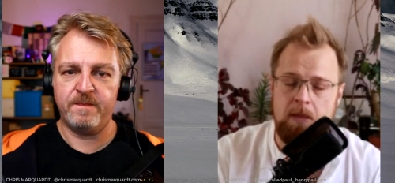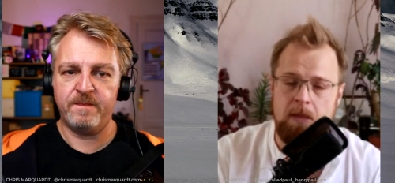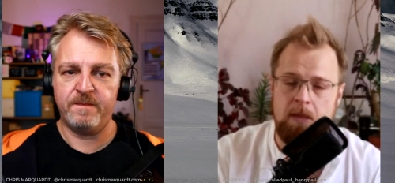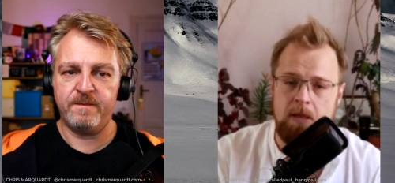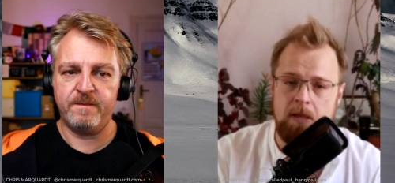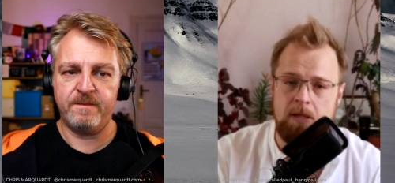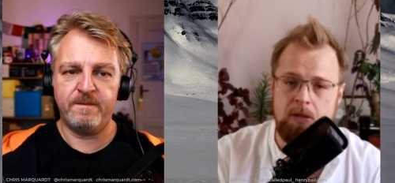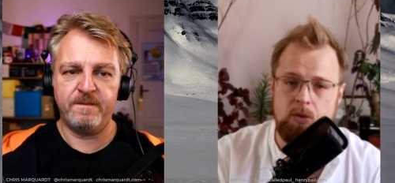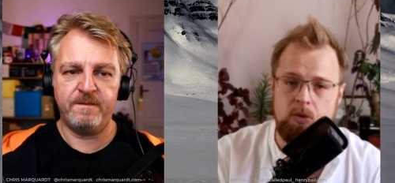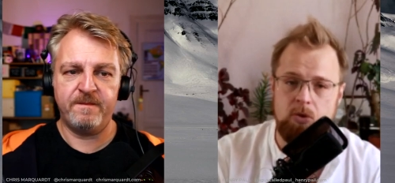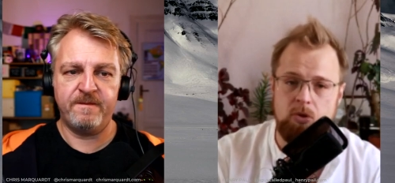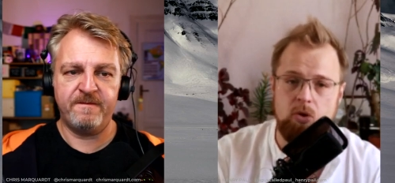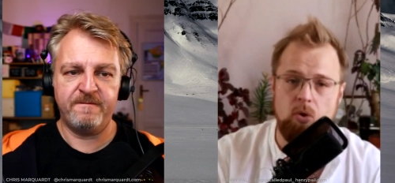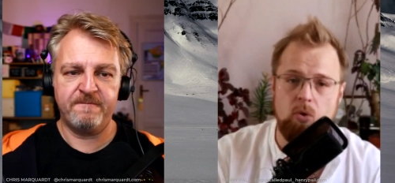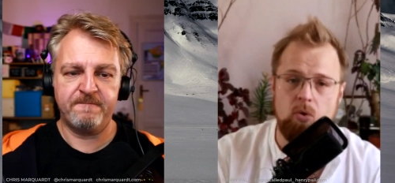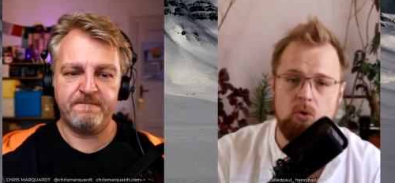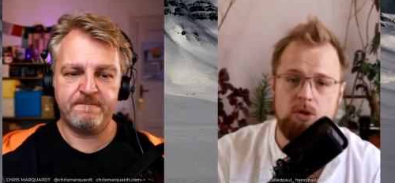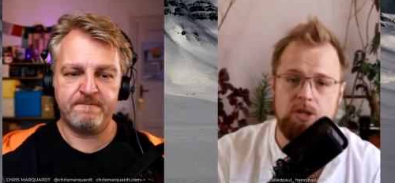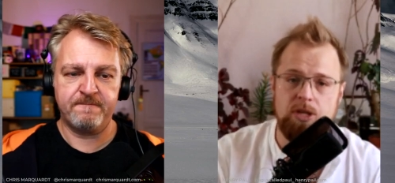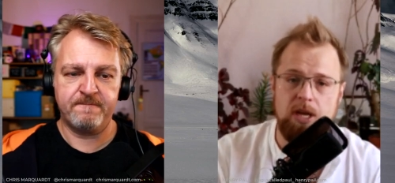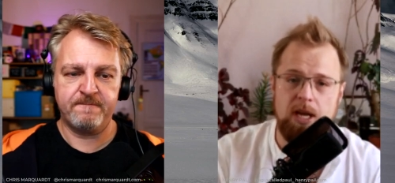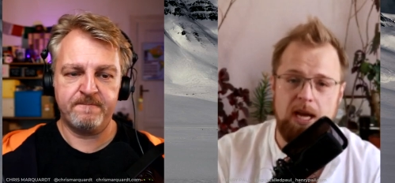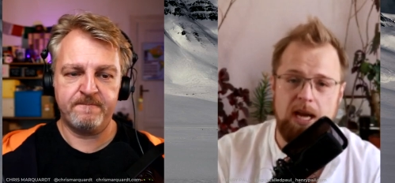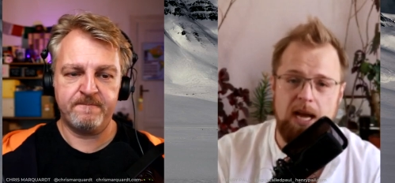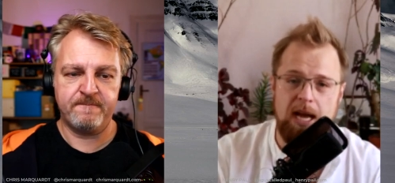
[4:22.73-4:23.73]
Speaker 1: South
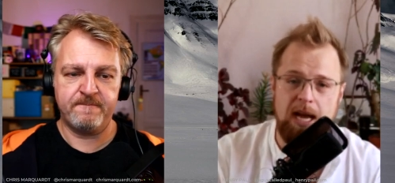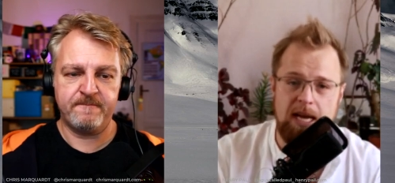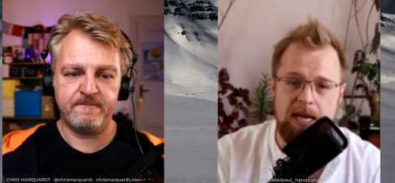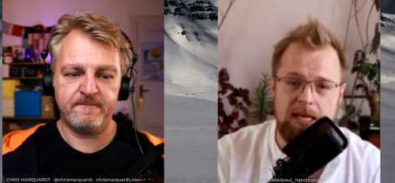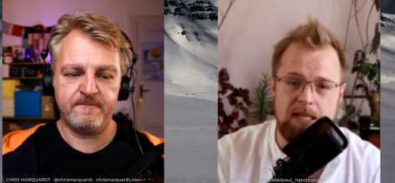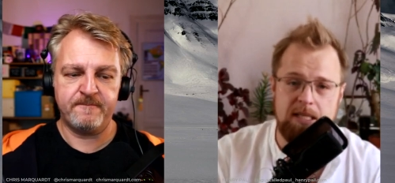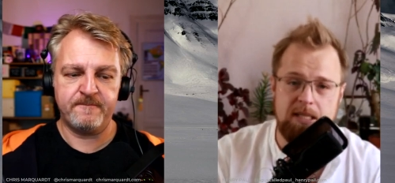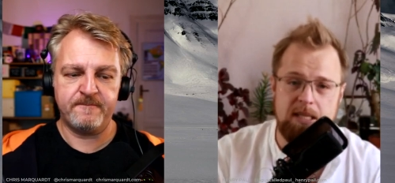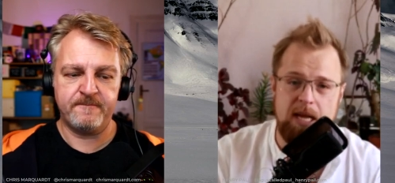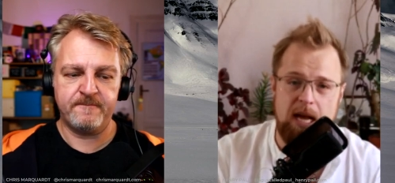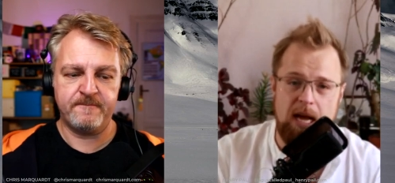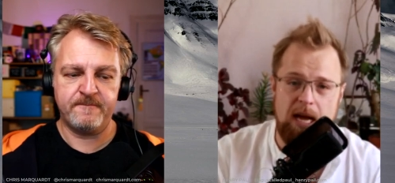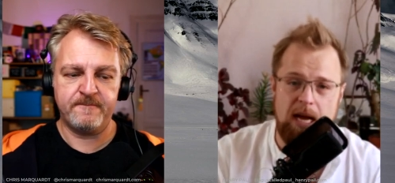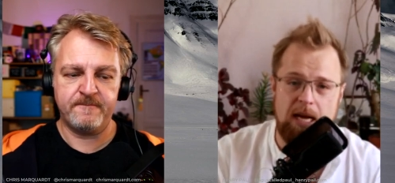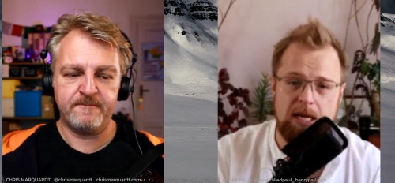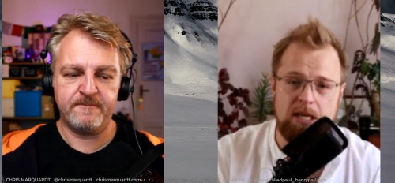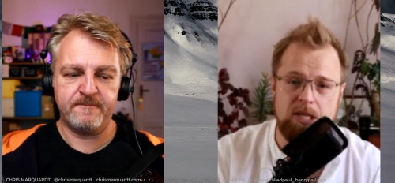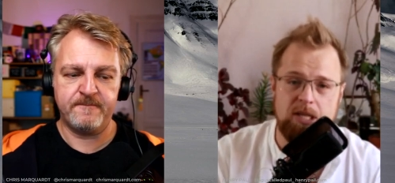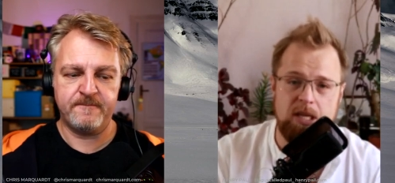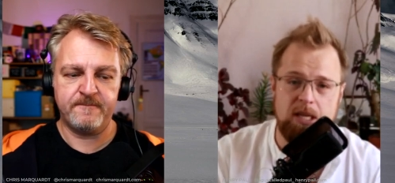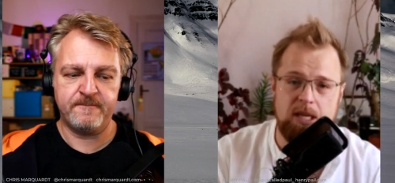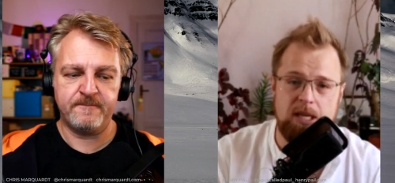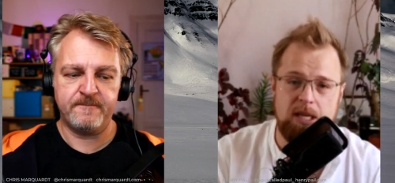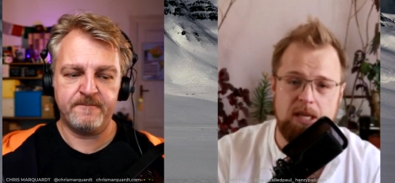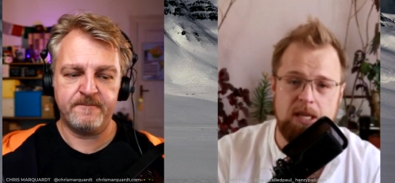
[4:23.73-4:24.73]
Georgia has
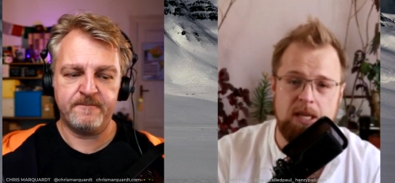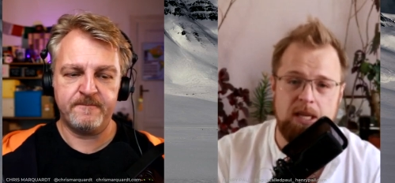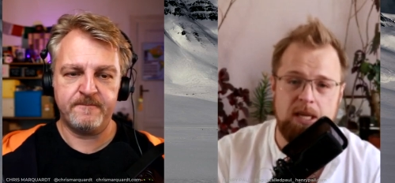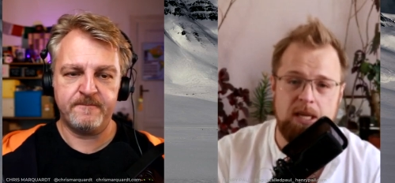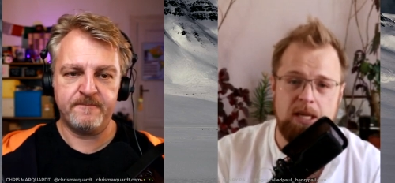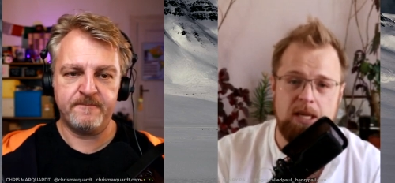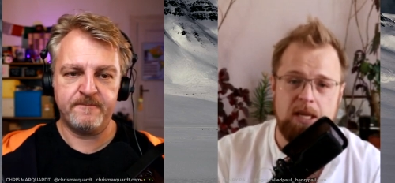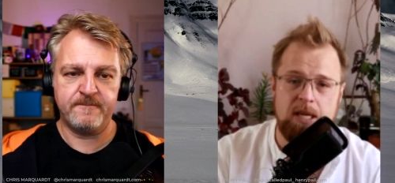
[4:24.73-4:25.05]
actually